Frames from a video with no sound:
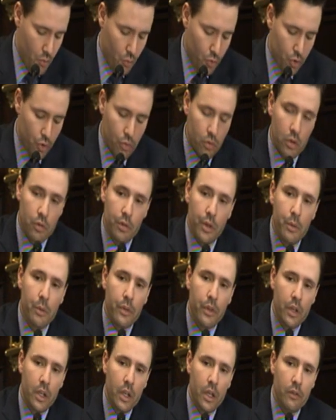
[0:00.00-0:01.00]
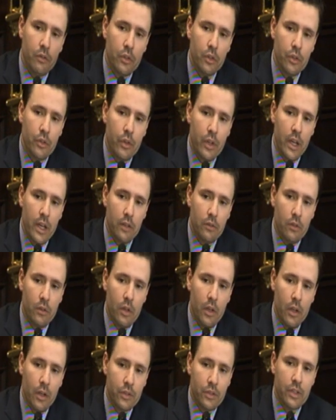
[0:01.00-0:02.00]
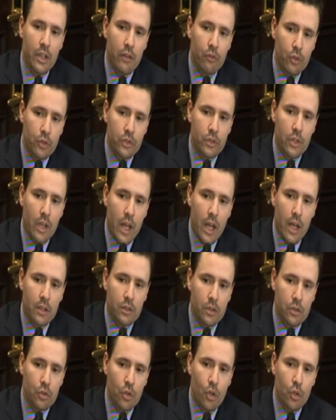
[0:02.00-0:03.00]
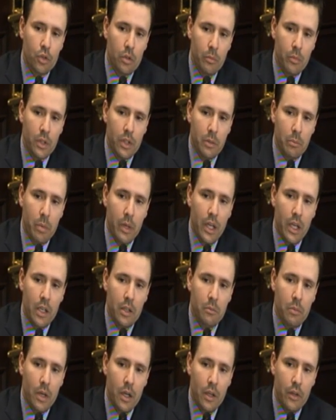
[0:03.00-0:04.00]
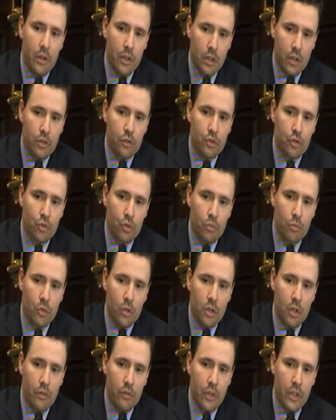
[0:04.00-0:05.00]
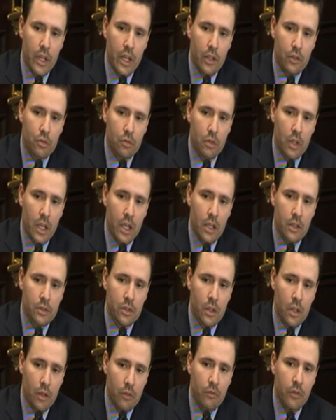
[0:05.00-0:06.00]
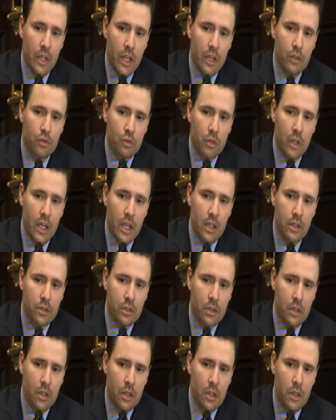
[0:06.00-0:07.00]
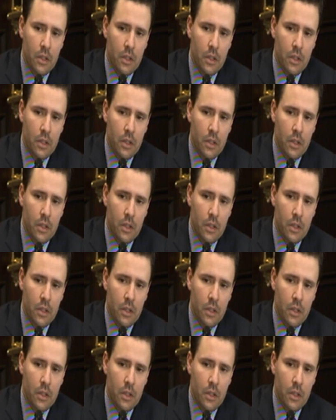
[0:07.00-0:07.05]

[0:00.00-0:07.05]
Would you agree with the governor that a severance tax is ultimately paid by the consumer of the natural gas of natural gas?